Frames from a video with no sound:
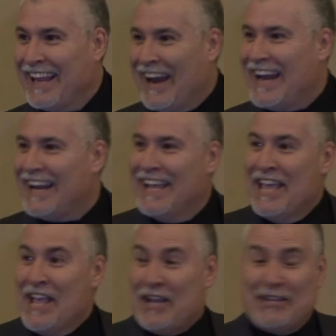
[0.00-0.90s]
Right?
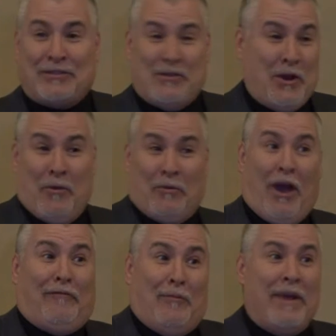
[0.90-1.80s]
Because, you know,
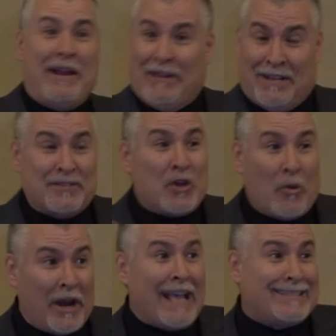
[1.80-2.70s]
God forbid, if it doesn't go
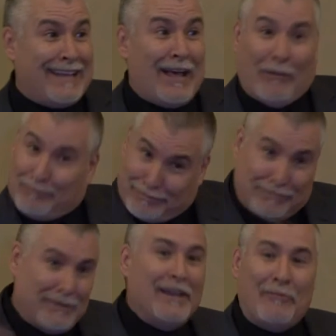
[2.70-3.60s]
on Excel,
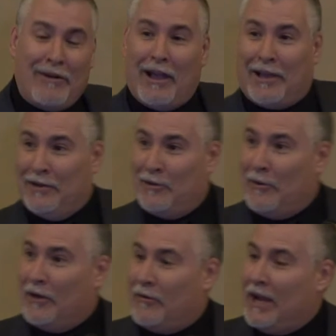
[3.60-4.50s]
we're not going to do
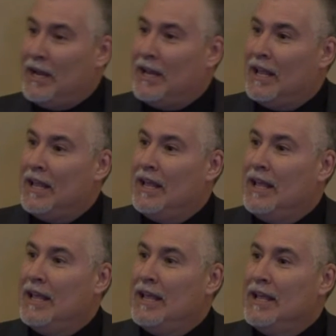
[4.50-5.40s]
it, right?
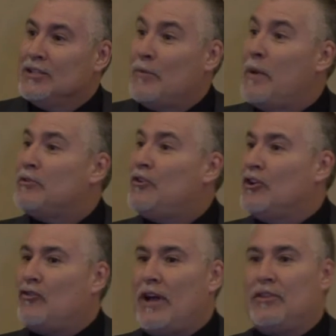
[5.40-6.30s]
So people started
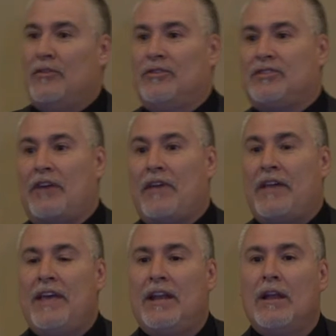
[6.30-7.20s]
to track their own stuff.
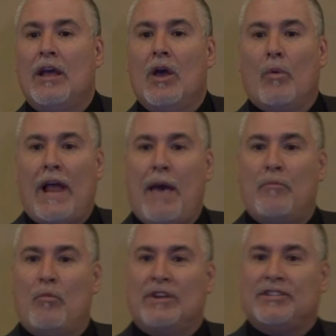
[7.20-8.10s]
And then what
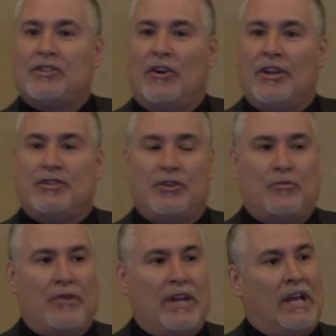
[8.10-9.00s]
happened was they started to
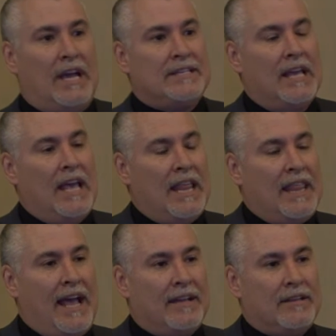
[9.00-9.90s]
realize
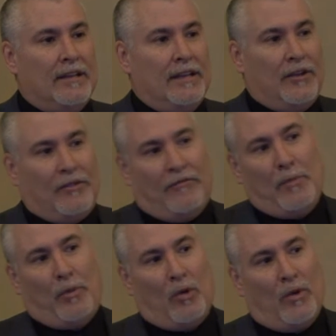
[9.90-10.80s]
that the funny
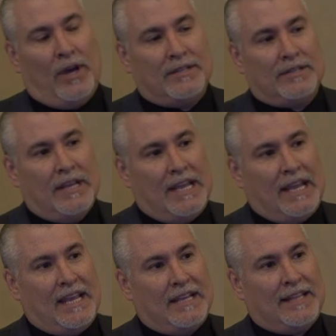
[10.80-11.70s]
part
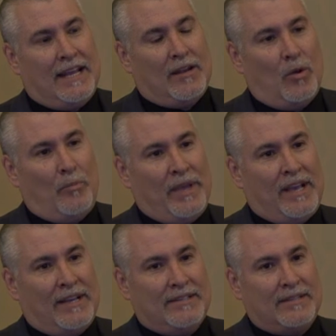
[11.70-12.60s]
is that
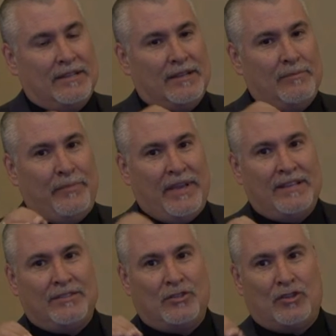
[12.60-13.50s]
because
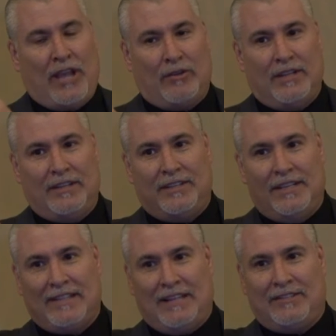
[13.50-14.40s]
BIS calculates
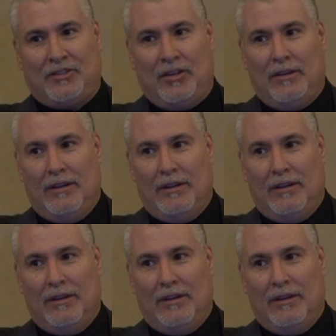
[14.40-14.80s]
things at such a